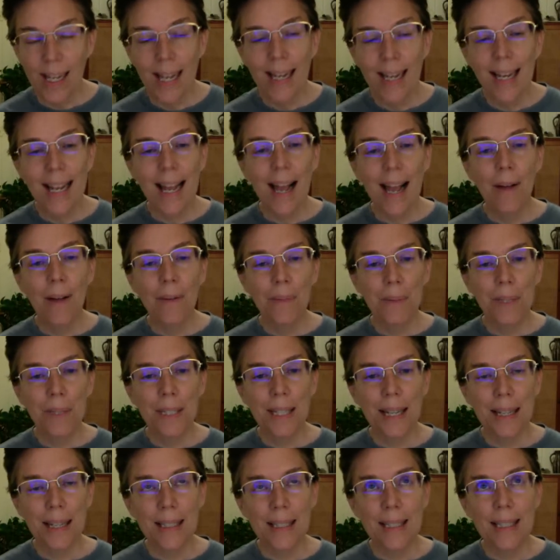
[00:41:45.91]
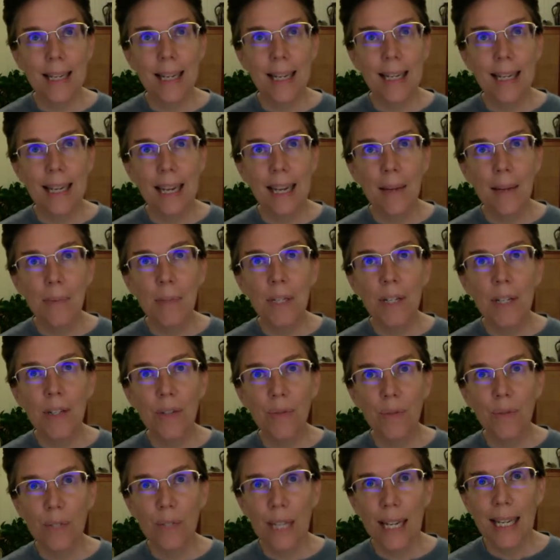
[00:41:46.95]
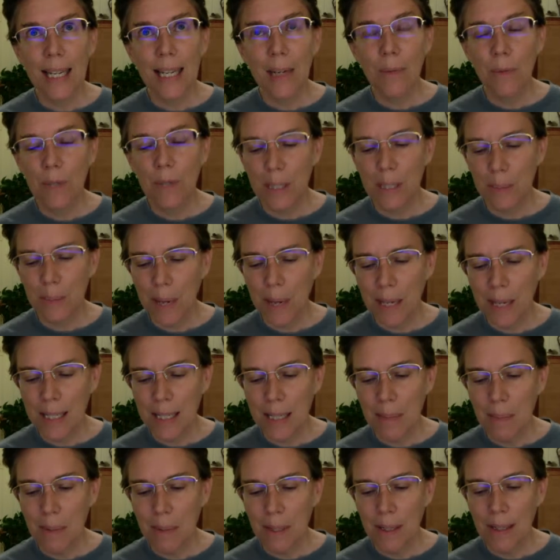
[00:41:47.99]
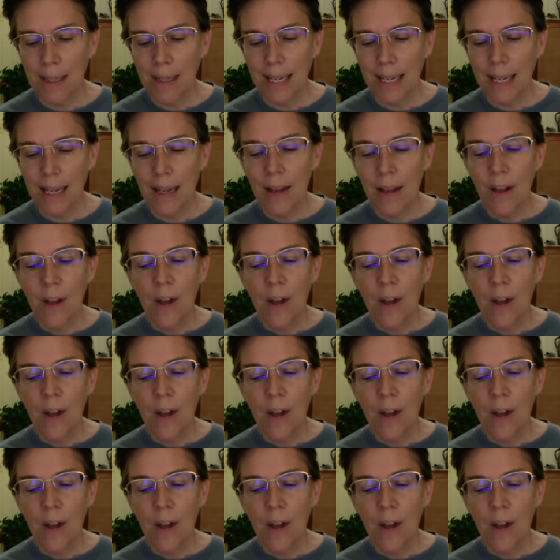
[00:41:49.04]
and it keeps us from taking responsibility